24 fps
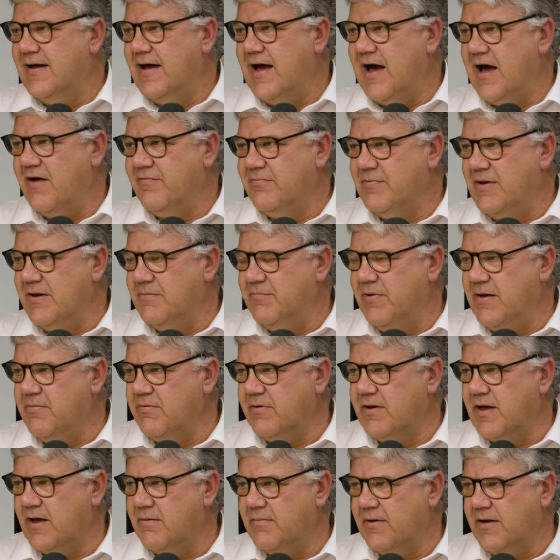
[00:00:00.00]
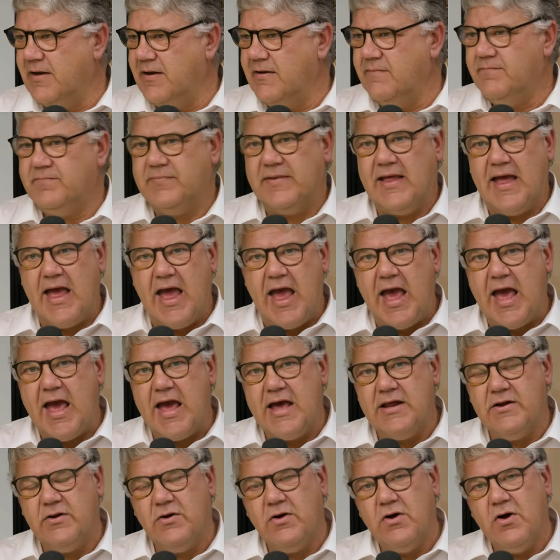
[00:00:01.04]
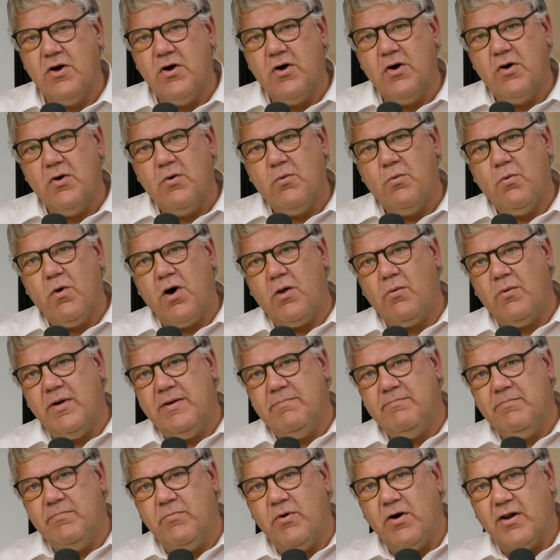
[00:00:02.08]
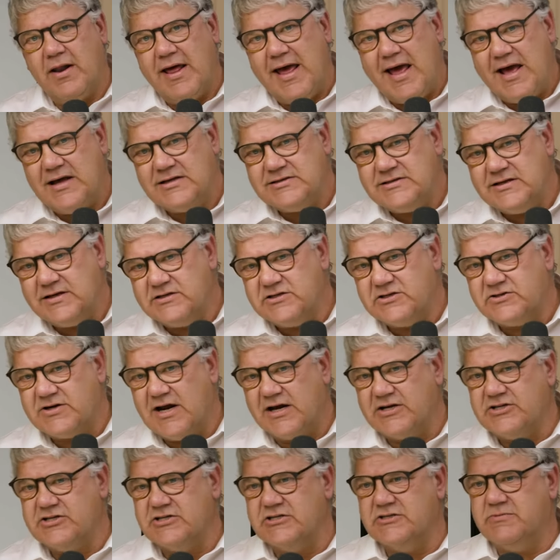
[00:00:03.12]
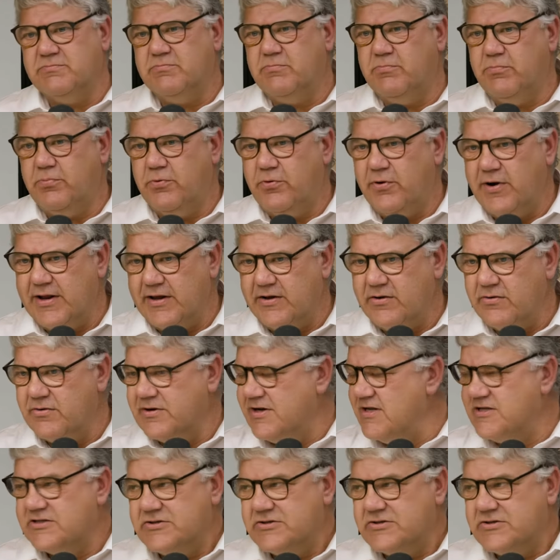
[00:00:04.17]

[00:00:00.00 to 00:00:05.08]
500,000 people coming in, and while housing construction's pretty good,